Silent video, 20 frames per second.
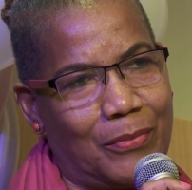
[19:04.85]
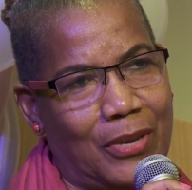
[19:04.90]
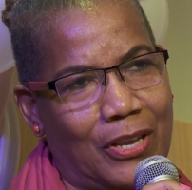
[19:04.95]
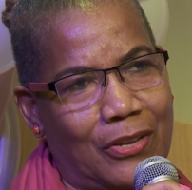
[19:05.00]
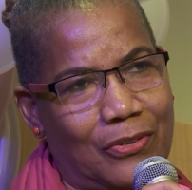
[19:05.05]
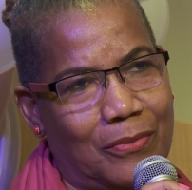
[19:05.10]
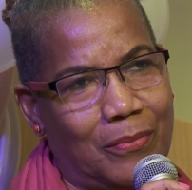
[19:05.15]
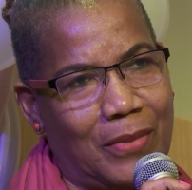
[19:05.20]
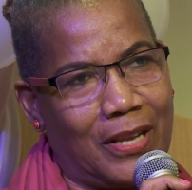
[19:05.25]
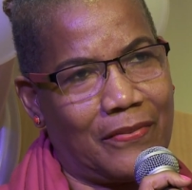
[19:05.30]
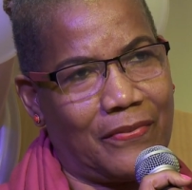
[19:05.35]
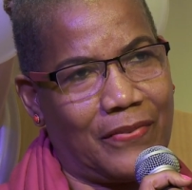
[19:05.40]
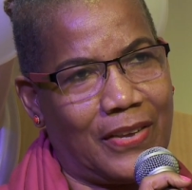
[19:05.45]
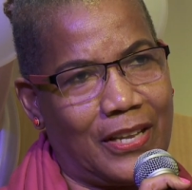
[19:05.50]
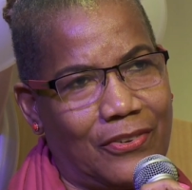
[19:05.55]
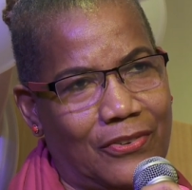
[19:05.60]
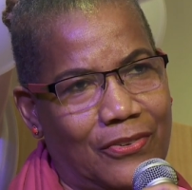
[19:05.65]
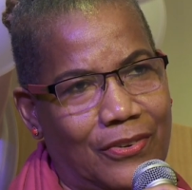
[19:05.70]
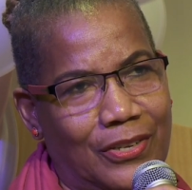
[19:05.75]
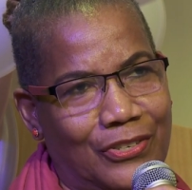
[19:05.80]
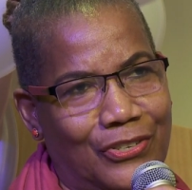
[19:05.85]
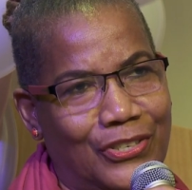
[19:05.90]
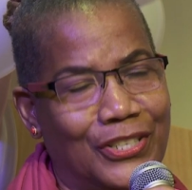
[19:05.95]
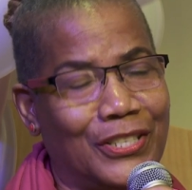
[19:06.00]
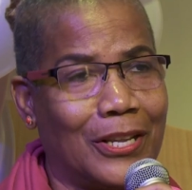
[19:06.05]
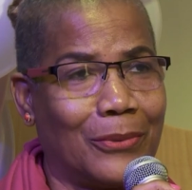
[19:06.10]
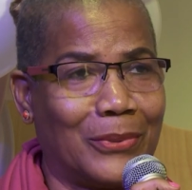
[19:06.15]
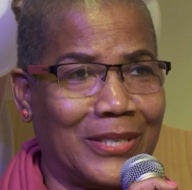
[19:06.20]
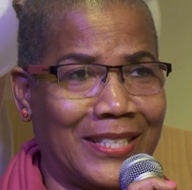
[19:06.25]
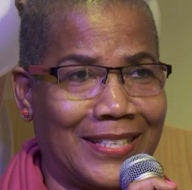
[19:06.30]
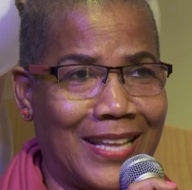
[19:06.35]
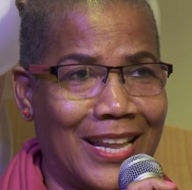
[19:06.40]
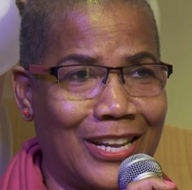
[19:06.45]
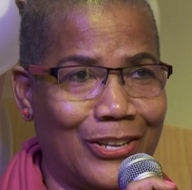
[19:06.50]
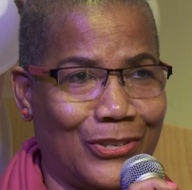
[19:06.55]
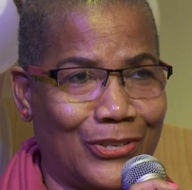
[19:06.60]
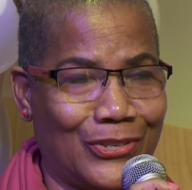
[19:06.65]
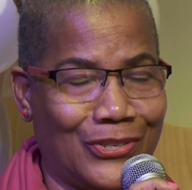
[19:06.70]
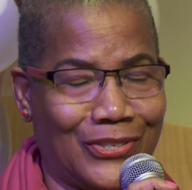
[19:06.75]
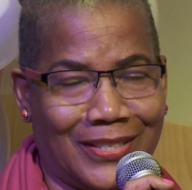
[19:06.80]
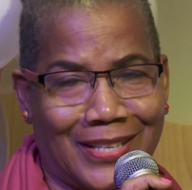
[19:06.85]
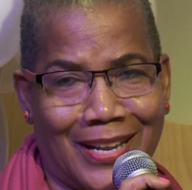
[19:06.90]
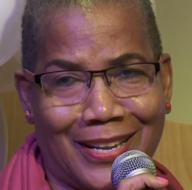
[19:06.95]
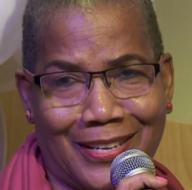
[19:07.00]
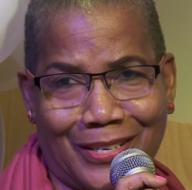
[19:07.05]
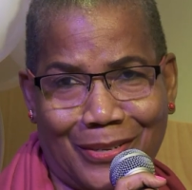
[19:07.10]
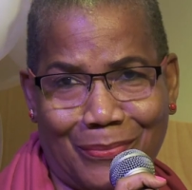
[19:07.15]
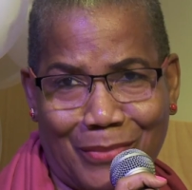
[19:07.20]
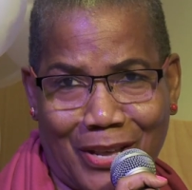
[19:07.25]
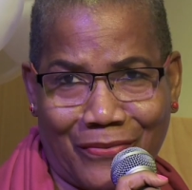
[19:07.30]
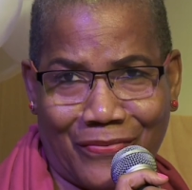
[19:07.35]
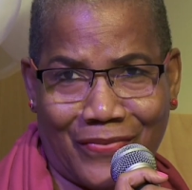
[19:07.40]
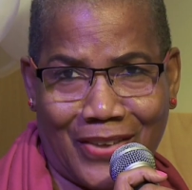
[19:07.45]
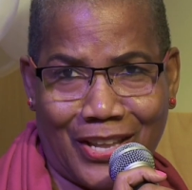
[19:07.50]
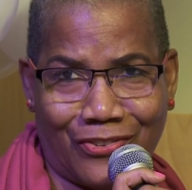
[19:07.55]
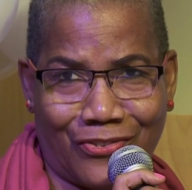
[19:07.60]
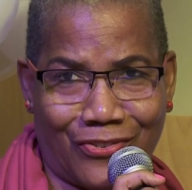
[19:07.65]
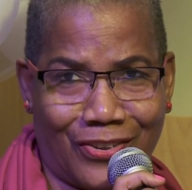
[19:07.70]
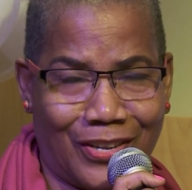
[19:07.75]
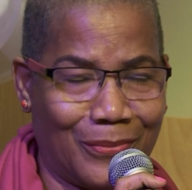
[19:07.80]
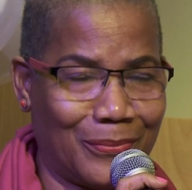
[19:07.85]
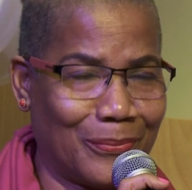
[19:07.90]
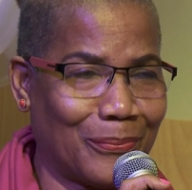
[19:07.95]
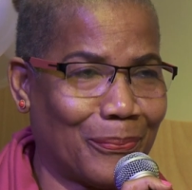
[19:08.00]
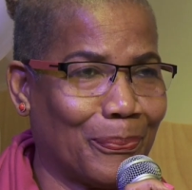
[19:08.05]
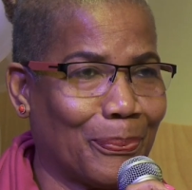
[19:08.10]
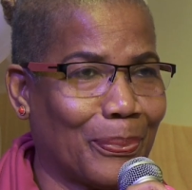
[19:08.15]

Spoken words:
Mary Lou McPhedran. She's now a senator, Senator McPhedran.